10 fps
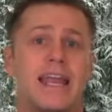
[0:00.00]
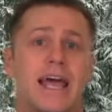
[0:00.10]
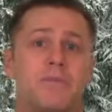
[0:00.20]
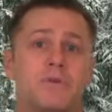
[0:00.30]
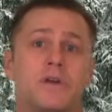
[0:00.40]
and
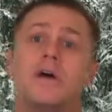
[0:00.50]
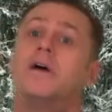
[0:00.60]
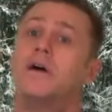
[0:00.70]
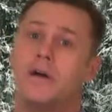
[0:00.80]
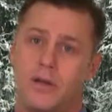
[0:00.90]
labeled,
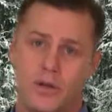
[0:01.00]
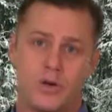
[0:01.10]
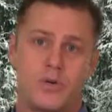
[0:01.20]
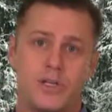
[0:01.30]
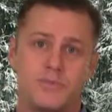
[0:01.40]

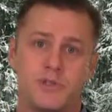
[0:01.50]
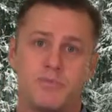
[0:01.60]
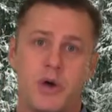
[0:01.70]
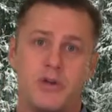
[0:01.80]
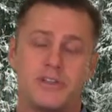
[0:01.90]
Your Christmas
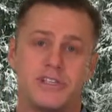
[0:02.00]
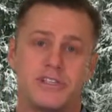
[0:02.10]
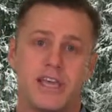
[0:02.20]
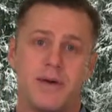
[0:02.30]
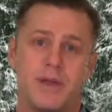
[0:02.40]
Bonus
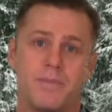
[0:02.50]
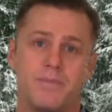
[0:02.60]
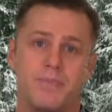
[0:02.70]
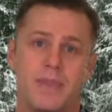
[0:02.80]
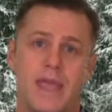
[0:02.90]
is Coming
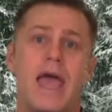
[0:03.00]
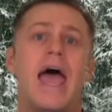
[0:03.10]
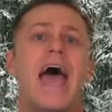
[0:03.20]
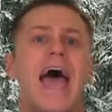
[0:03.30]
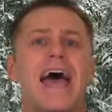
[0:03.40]

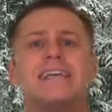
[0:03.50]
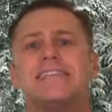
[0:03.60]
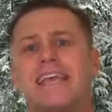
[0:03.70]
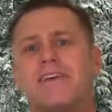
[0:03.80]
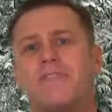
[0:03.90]

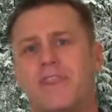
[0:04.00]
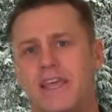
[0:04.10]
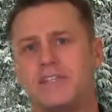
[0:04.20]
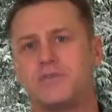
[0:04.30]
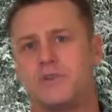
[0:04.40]
as if
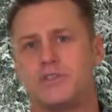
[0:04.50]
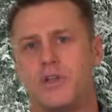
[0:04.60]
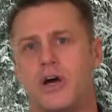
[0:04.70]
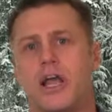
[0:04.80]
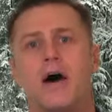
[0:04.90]
this was
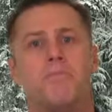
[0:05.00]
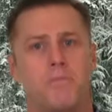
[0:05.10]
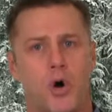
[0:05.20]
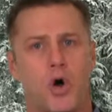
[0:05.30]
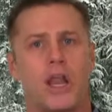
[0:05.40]
not
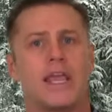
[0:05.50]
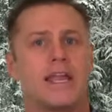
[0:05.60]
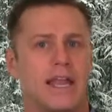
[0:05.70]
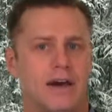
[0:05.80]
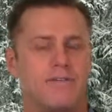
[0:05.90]
appalling
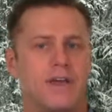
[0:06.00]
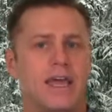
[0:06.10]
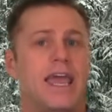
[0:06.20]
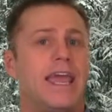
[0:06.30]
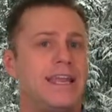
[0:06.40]
enough.
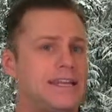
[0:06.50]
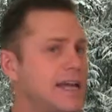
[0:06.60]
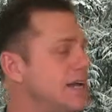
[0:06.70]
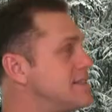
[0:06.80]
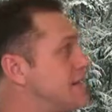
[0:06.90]
He
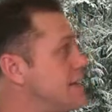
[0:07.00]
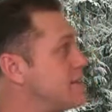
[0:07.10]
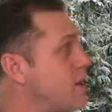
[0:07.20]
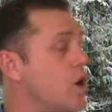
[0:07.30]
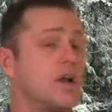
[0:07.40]
does
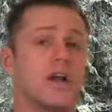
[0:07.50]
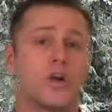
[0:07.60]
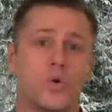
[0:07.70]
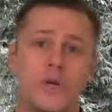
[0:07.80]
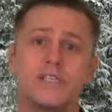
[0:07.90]
this on
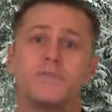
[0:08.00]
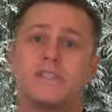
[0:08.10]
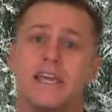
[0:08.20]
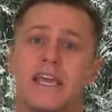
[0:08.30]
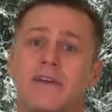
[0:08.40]

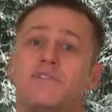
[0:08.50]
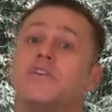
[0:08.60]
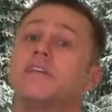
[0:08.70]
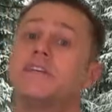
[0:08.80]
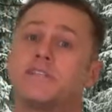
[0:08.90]
Christmas Eve to
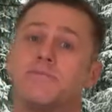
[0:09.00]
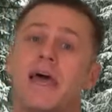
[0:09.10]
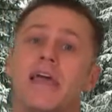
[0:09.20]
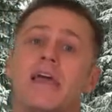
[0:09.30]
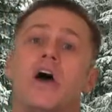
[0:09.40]
the
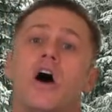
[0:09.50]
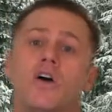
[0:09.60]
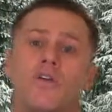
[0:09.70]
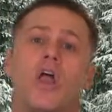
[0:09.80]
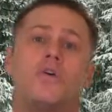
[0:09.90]
dismay
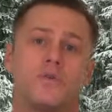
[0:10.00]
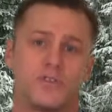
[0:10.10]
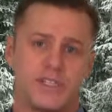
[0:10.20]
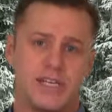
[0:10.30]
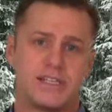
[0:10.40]
of local
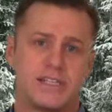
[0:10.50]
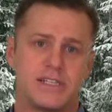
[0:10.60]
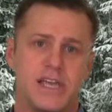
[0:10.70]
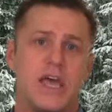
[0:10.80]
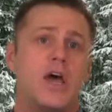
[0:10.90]

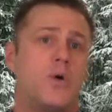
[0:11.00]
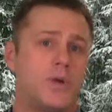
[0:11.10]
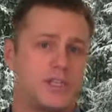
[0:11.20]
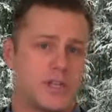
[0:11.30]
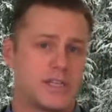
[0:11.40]
citizens,
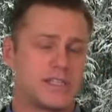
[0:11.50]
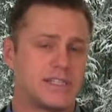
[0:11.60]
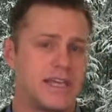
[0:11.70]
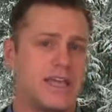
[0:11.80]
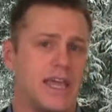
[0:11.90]
which you can
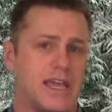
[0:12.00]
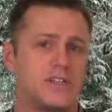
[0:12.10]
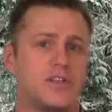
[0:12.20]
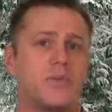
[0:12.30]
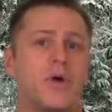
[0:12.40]
see here
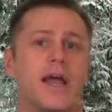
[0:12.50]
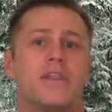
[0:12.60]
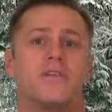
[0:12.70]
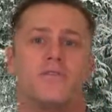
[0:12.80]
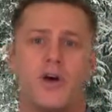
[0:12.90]
to the right
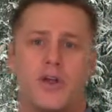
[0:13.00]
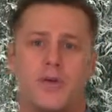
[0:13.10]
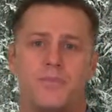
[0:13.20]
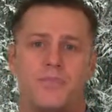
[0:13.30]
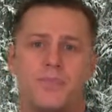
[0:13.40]
in the photo.